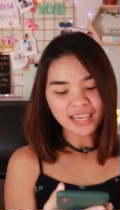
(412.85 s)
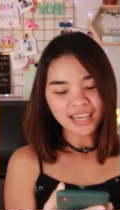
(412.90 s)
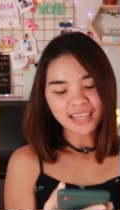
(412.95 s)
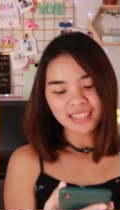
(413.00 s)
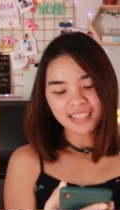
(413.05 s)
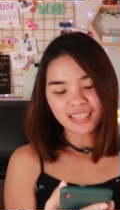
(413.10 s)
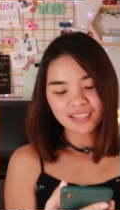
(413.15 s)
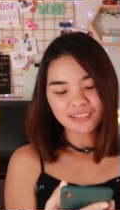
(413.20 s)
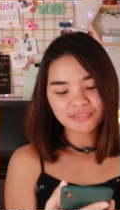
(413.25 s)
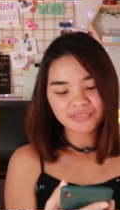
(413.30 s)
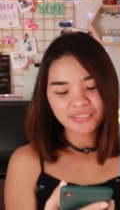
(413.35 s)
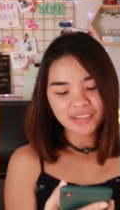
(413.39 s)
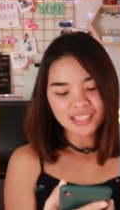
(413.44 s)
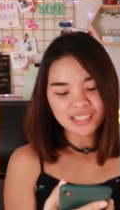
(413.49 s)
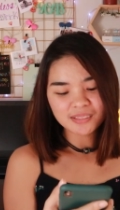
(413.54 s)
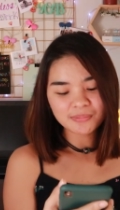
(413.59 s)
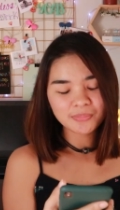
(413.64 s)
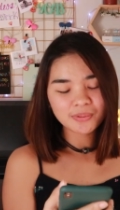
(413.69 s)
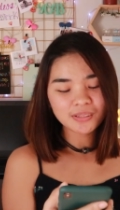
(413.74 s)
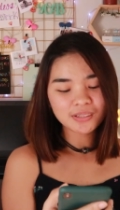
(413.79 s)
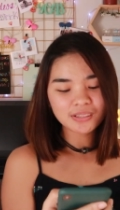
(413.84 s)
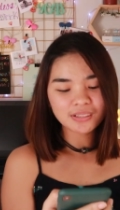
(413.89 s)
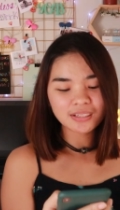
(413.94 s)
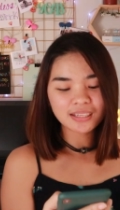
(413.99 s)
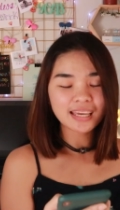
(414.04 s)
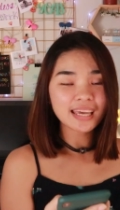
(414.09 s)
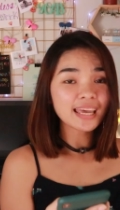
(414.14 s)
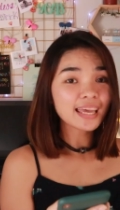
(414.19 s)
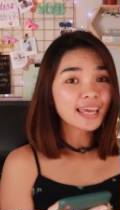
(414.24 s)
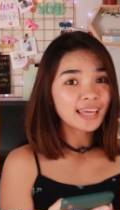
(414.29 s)
And
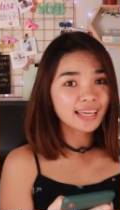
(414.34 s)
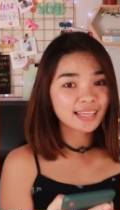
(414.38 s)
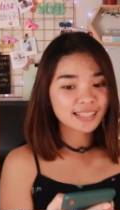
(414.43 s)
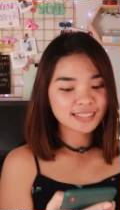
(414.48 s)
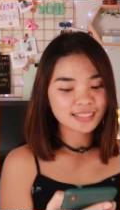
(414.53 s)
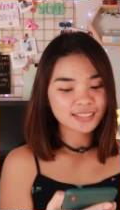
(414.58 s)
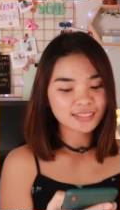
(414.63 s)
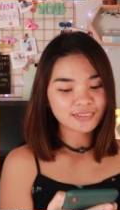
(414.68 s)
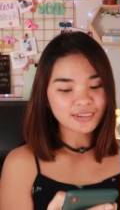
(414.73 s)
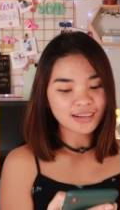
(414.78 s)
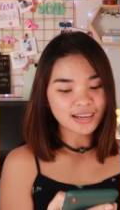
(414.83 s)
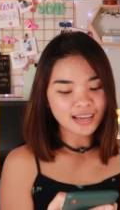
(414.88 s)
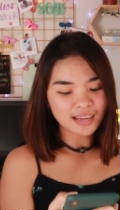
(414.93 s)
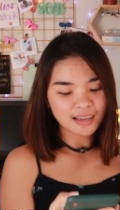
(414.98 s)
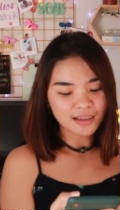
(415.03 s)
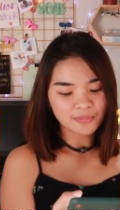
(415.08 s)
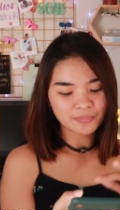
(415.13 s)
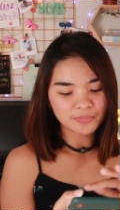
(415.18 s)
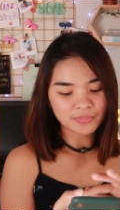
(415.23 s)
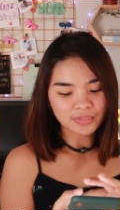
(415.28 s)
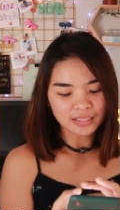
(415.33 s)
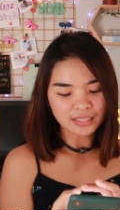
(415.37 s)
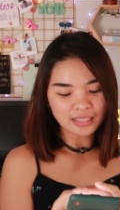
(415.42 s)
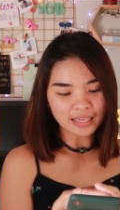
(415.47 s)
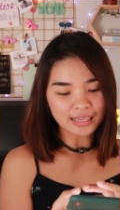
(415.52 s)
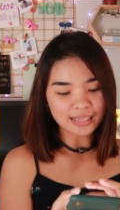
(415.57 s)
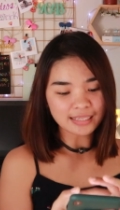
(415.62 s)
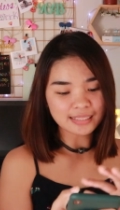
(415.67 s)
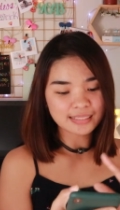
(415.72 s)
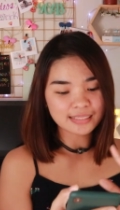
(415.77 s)
Facebook, Instagram.
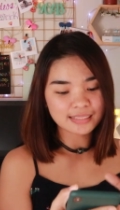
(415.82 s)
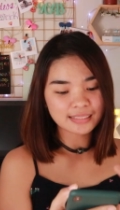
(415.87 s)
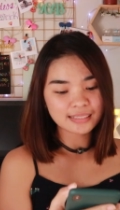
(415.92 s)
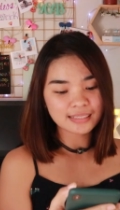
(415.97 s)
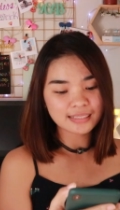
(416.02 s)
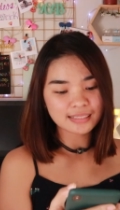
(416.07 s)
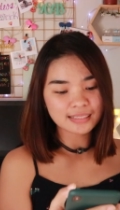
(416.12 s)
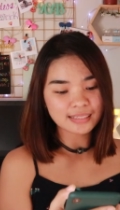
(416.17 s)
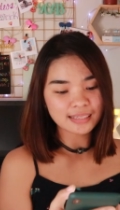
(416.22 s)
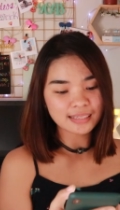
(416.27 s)
Yes, this